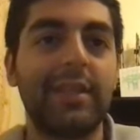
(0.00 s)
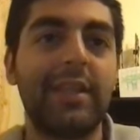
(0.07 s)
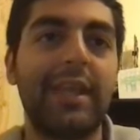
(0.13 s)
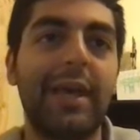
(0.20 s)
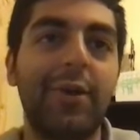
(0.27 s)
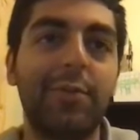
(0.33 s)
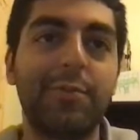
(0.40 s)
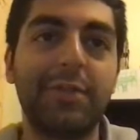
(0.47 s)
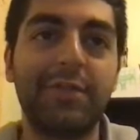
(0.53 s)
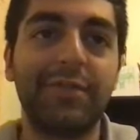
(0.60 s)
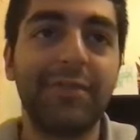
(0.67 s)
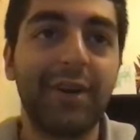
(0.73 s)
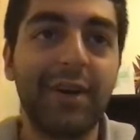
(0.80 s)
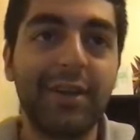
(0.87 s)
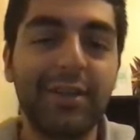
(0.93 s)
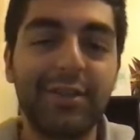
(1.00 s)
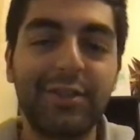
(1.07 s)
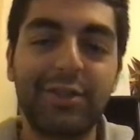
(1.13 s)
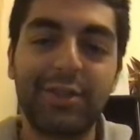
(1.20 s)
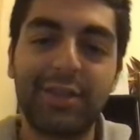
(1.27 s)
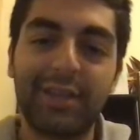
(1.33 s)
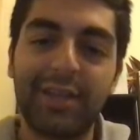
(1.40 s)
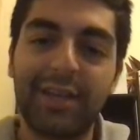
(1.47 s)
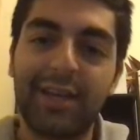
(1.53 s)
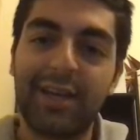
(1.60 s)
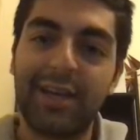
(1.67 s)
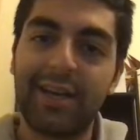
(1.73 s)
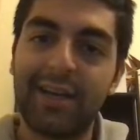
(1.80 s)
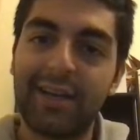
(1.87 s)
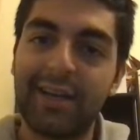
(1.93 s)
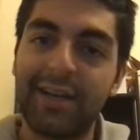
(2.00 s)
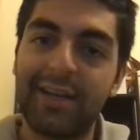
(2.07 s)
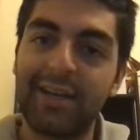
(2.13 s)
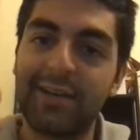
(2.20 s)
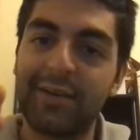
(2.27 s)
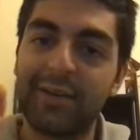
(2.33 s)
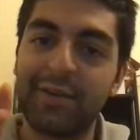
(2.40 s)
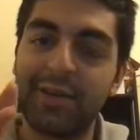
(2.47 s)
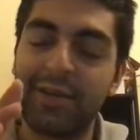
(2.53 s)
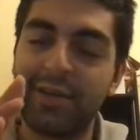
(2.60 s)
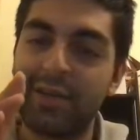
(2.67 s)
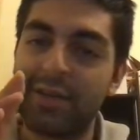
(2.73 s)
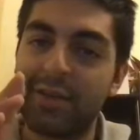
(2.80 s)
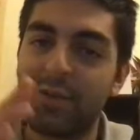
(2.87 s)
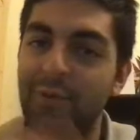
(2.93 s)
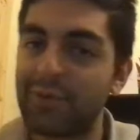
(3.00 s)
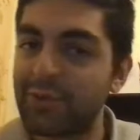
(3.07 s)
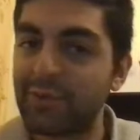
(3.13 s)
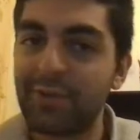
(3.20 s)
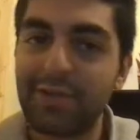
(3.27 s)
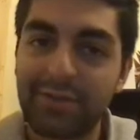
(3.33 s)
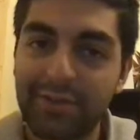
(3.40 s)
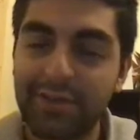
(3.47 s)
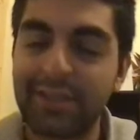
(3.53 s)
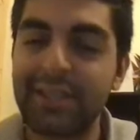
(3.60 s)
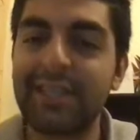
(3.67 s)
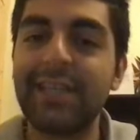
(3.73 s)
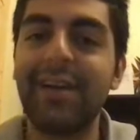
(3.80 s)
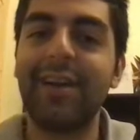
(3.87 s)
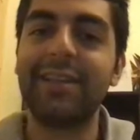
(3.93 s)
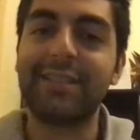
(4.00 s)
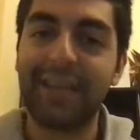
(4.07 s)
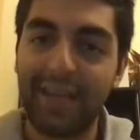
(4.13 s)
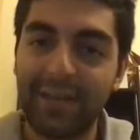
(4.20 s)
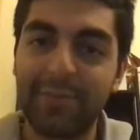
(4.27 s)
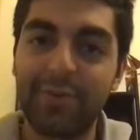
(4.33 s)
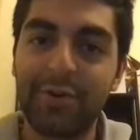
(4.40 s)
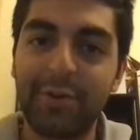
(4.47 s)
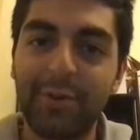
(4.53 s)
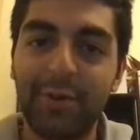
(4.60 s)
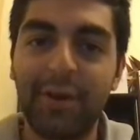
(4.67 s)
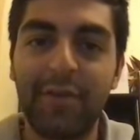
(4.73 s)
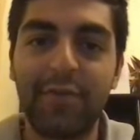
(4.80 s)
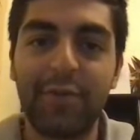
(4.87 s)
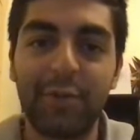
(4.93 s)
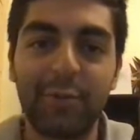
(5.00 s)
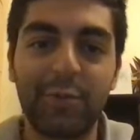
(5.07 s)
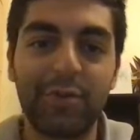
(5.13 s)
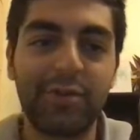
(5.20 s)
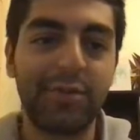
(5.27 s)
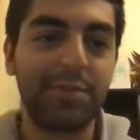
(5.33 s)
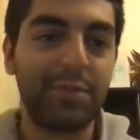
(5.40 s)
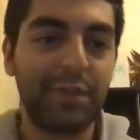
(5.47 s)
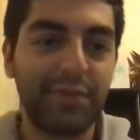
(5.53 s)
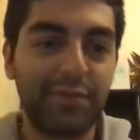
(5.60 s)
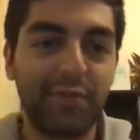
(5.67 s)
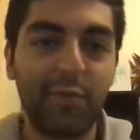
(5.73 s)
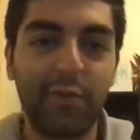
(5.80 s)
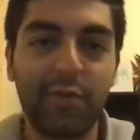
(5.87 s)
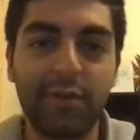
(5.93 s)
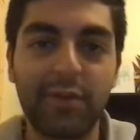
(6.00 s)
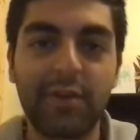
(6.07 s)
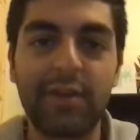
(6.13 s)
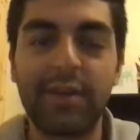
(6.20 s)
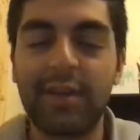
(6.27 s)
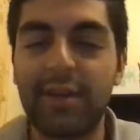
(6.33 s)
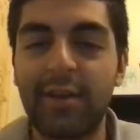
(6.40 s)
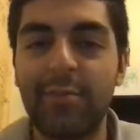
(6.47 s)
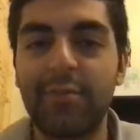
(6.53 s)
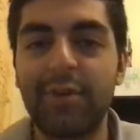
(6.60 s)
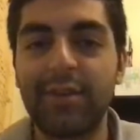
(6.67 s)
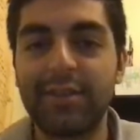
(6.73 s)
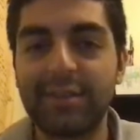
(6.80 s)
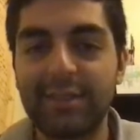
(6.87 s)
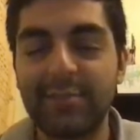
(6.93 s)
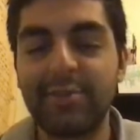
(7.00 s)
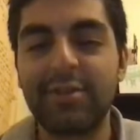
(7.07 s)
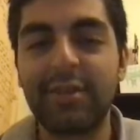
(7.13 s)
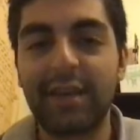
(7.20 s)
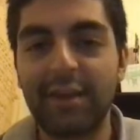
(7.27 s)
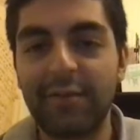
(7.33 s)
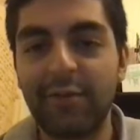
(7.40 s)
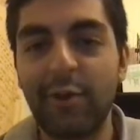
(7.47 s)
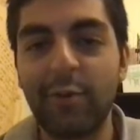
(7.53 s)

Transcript: Now, Befunge was originally a typo of the word before, but seems to have